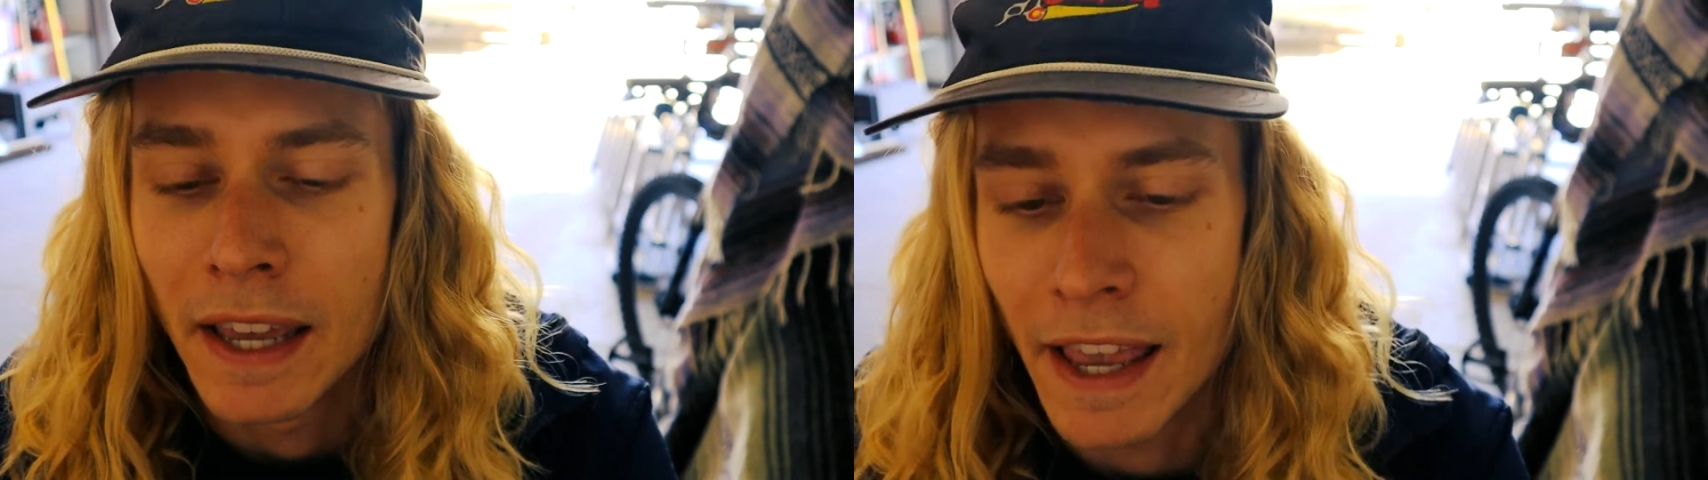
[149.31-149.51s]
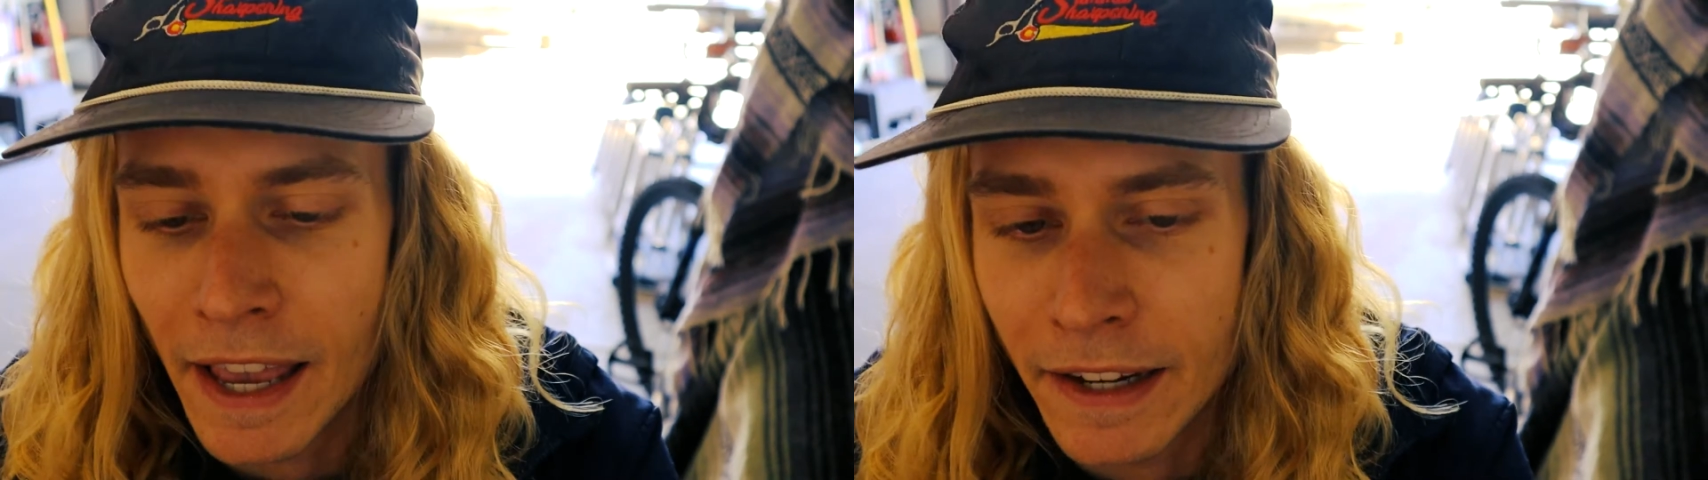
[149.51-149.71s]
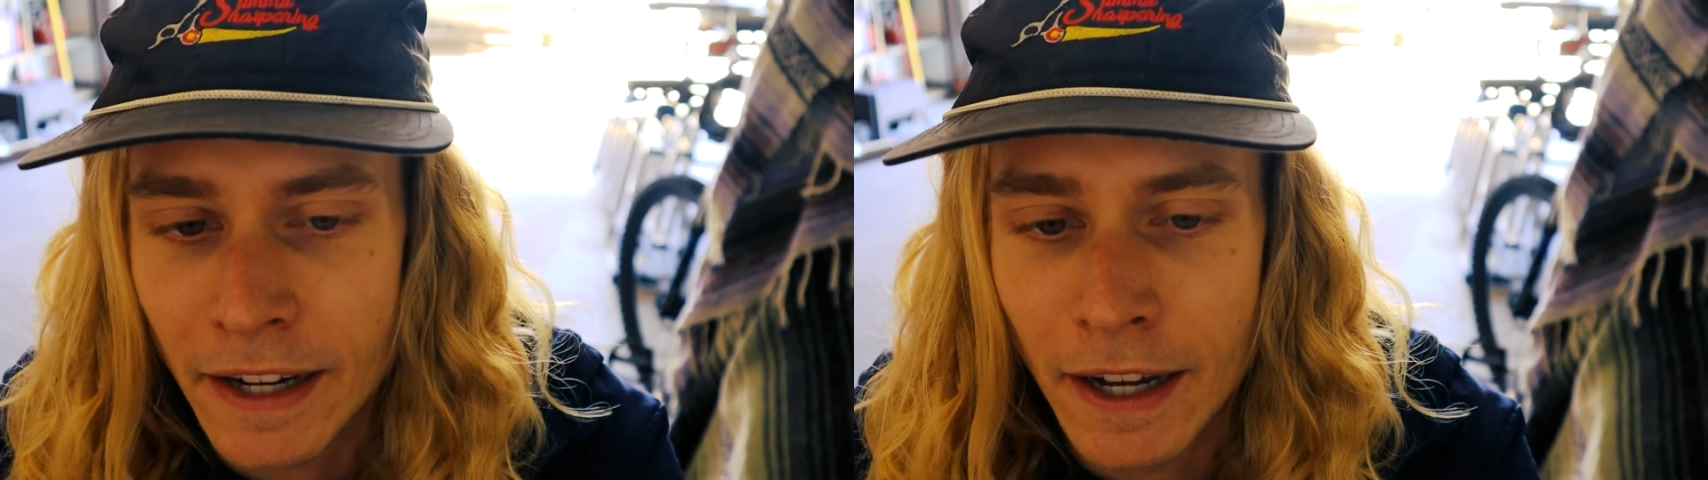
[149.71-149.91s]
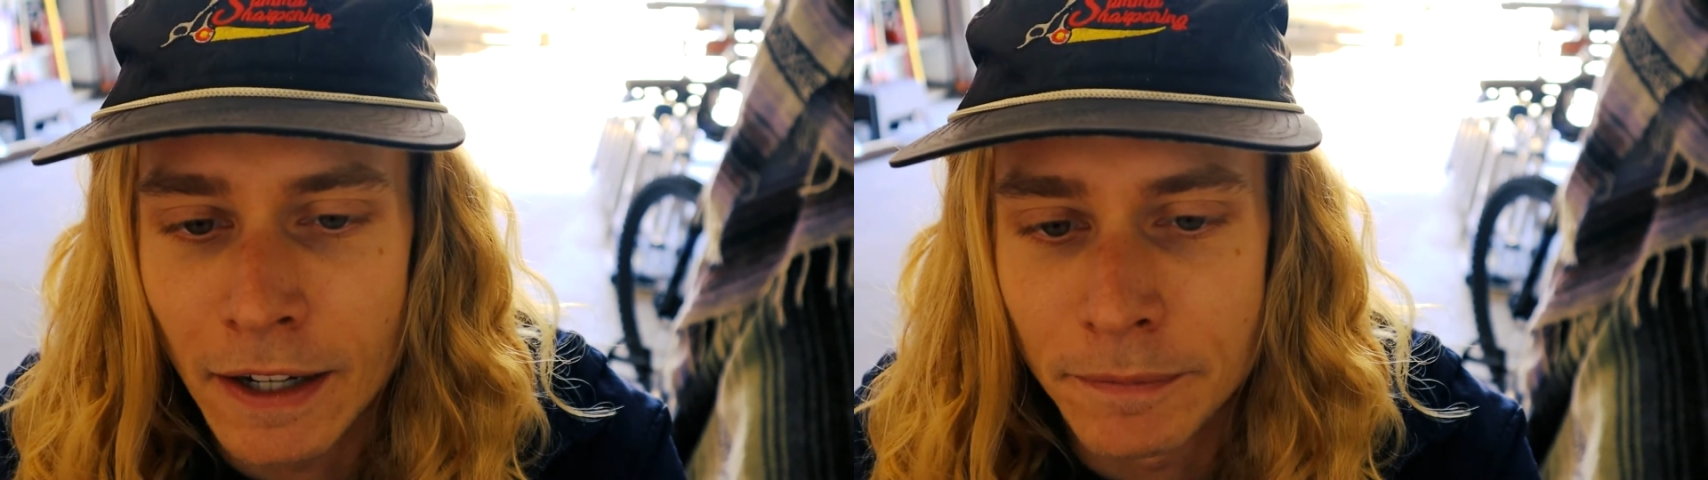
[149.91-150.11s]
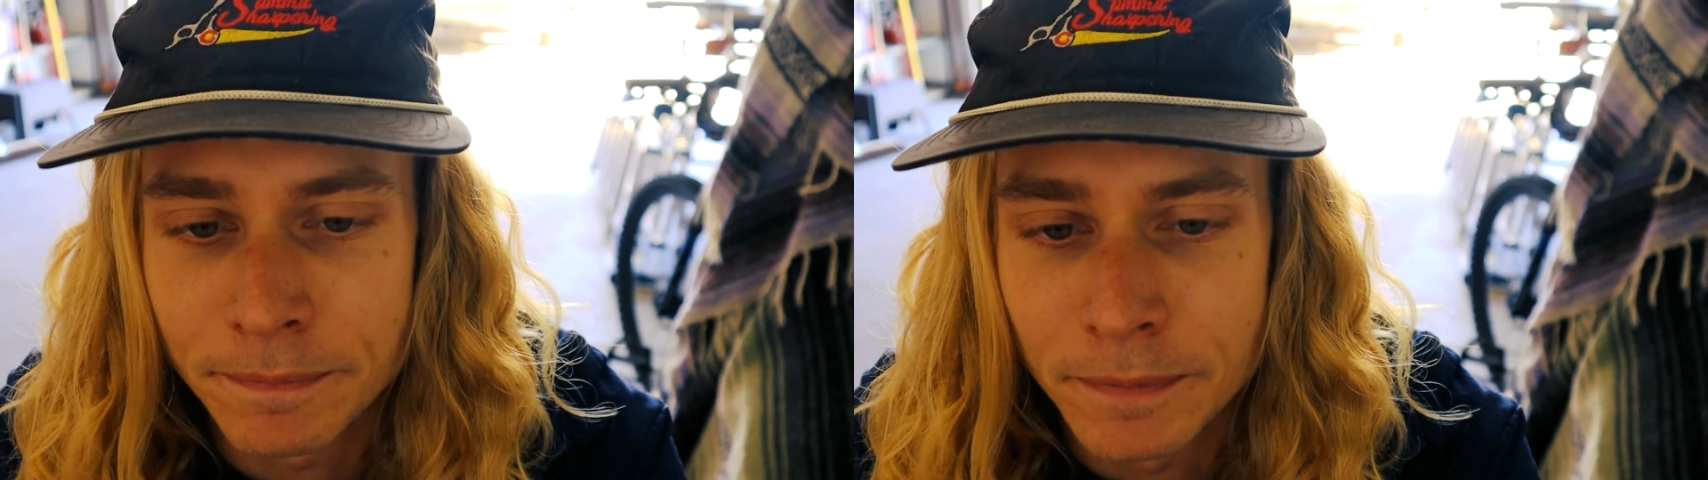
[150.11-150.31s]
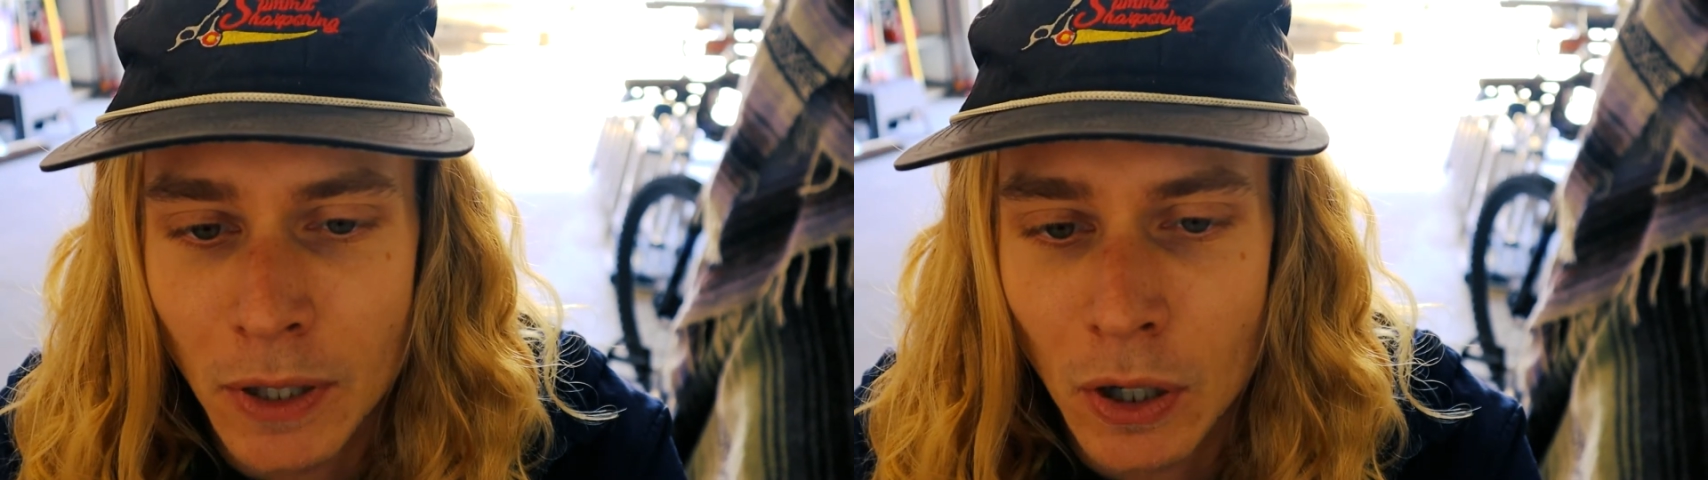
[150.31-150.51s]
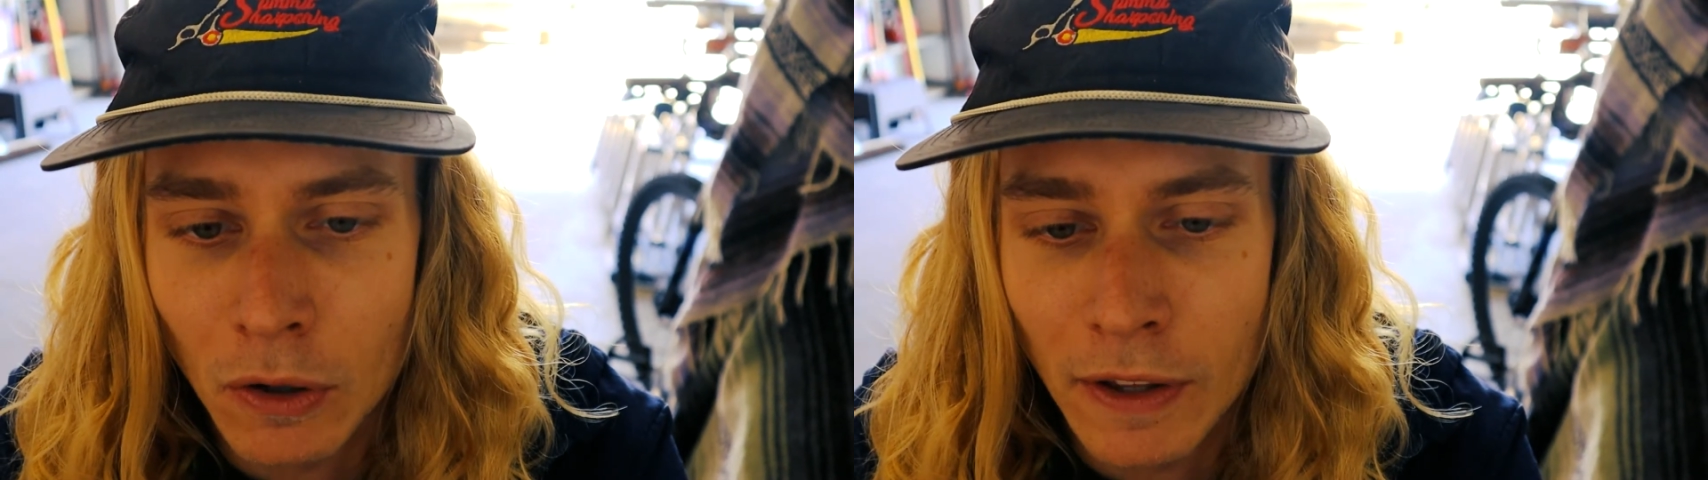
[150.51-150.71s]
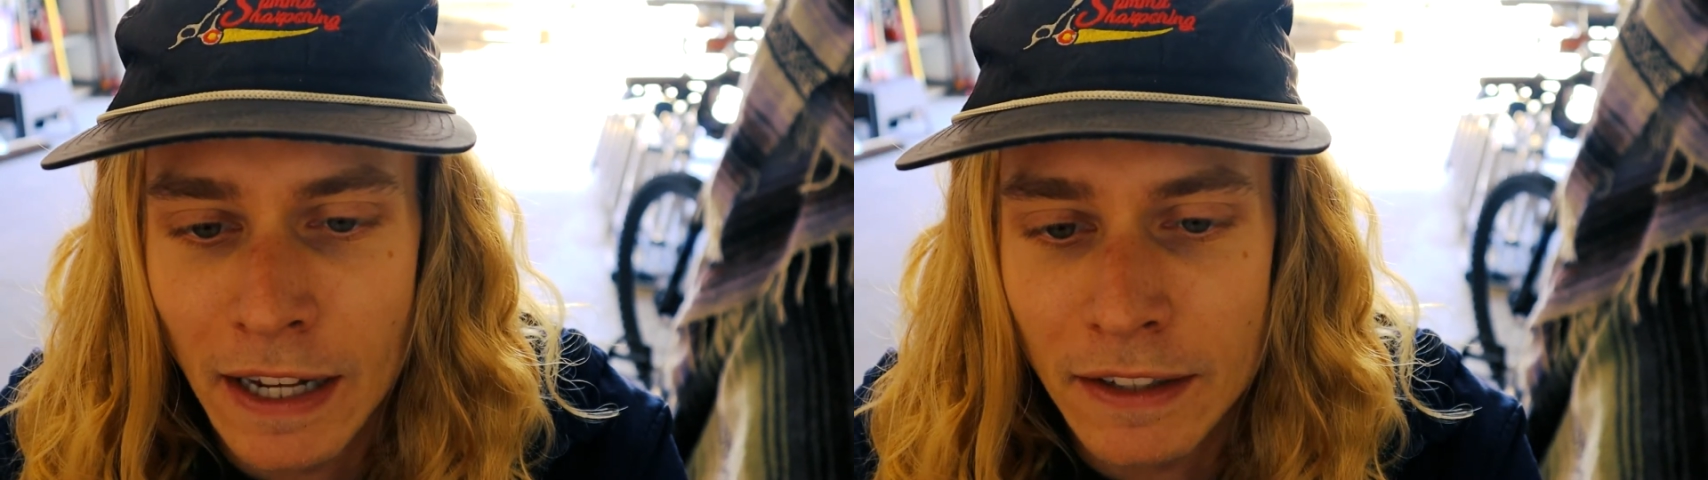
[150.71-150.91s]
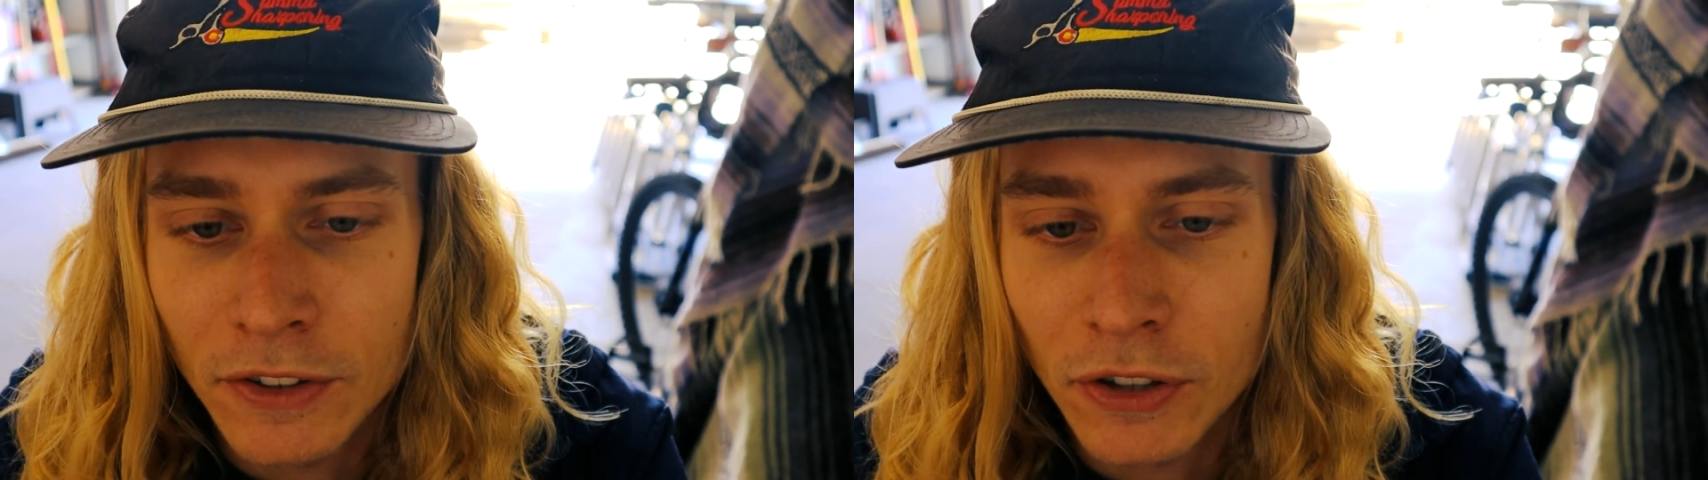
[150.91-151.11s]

and all that.